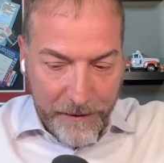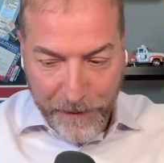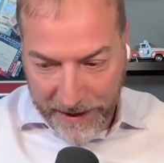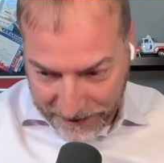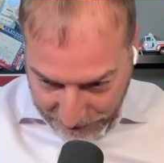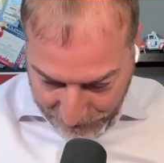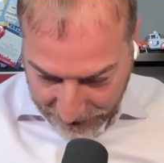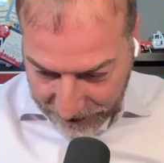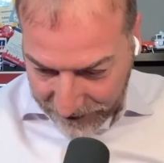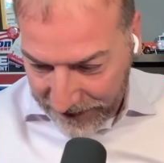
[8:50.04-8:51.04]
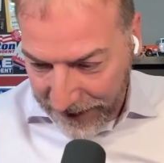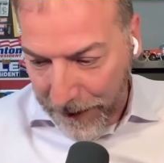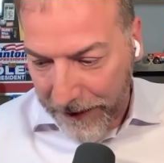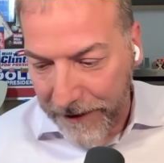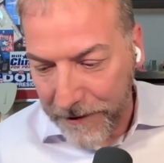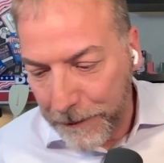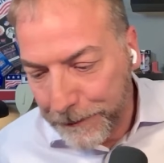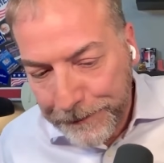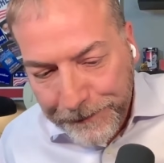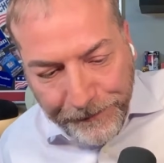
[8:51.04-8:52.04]
He's upset about this.
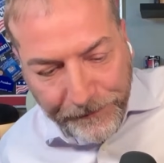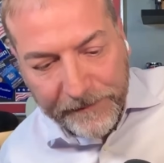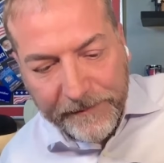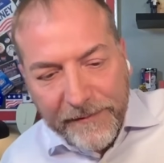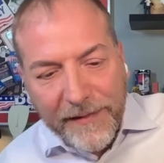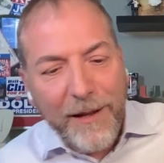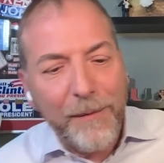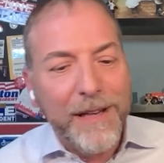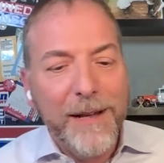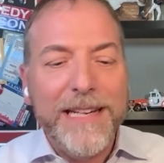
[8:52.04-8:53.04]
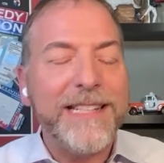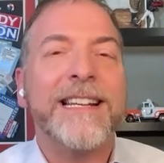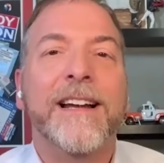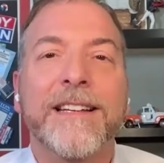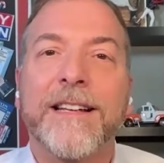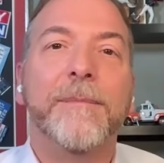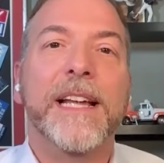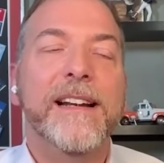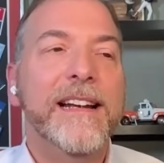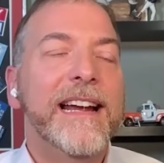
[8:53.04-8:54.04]
Let me just tell you something.
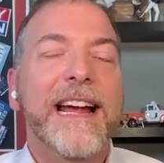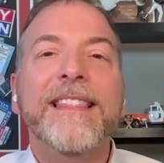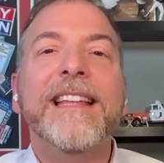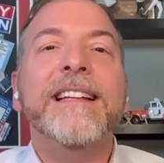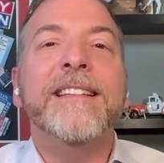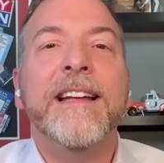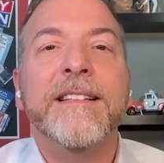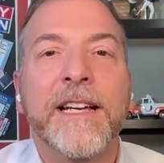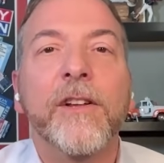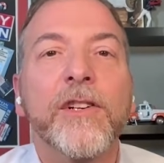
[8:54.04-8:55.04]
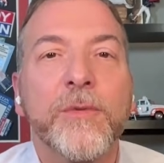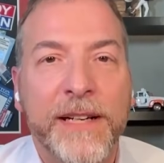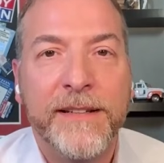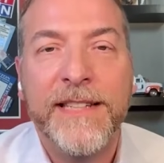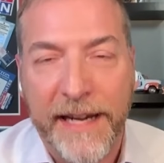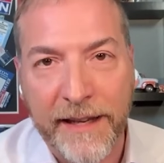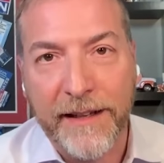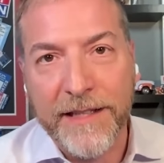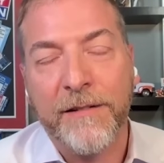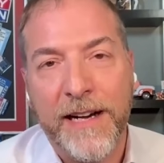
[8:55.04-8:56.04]
I think the DNC looks
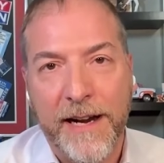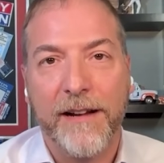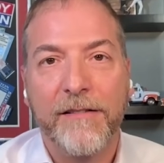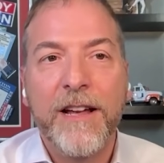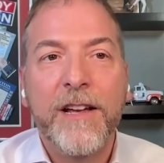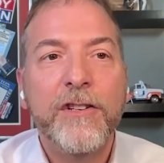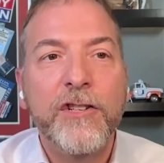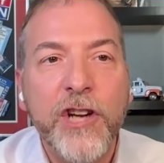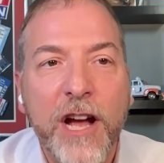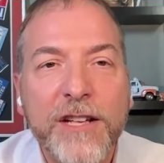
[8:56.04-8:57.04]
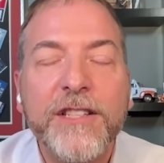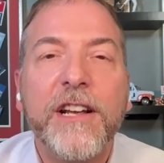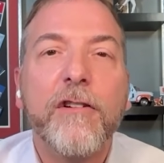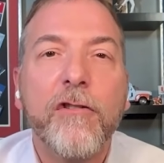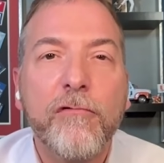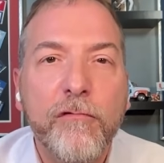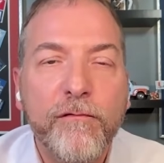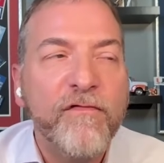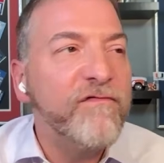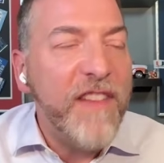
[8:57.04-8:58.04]
ridiculous right now. Just
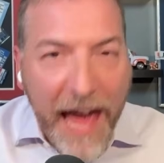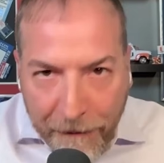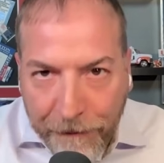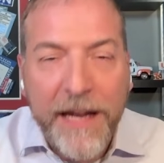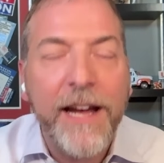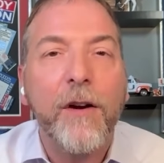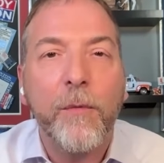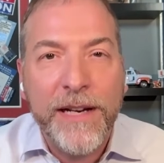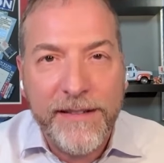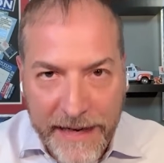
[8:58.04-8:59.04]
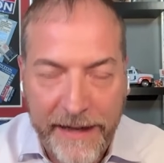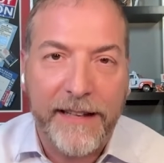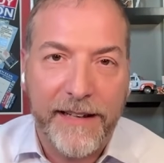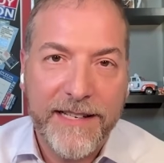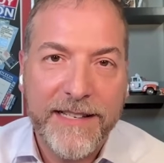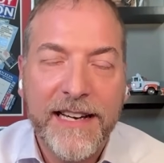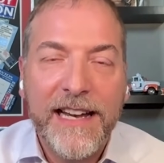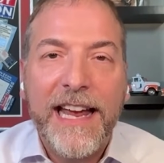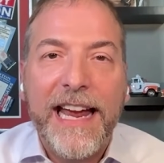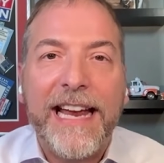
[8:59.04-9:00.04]
effing ridiculous.
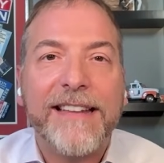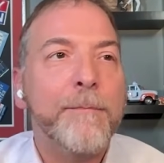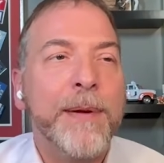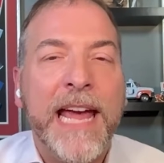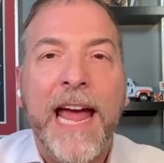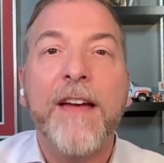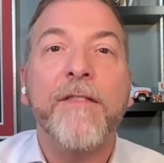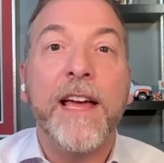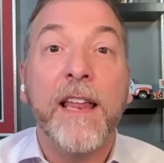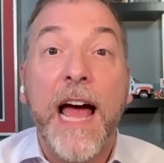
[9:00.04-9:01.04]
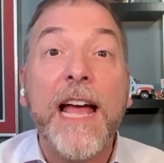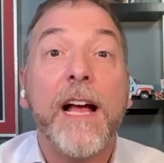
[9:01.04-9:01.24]
It's behaving like a